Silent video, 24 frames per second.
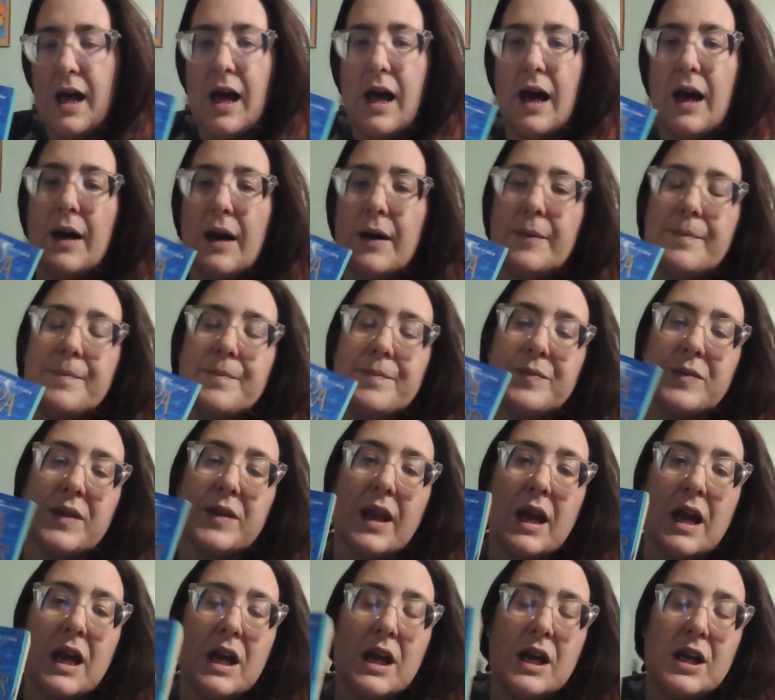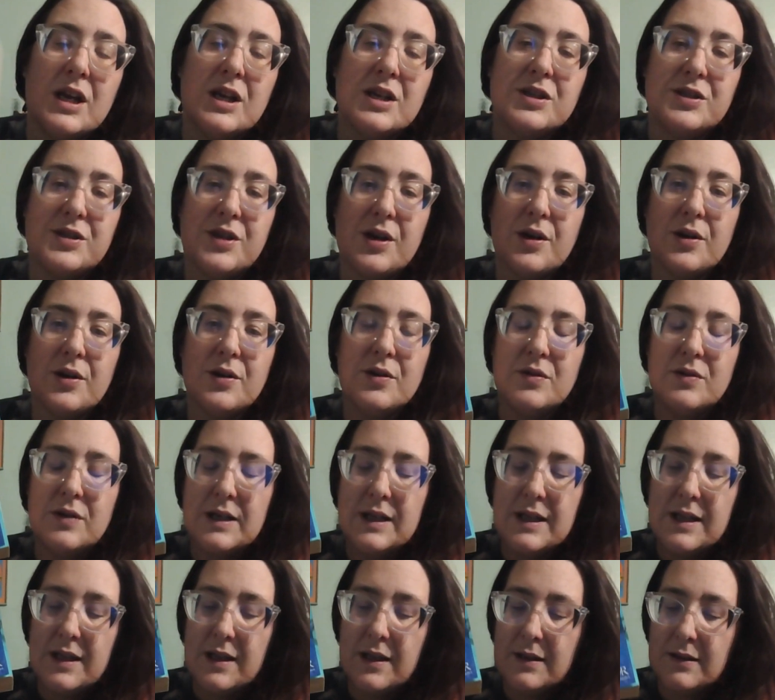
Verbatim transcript: Um, so,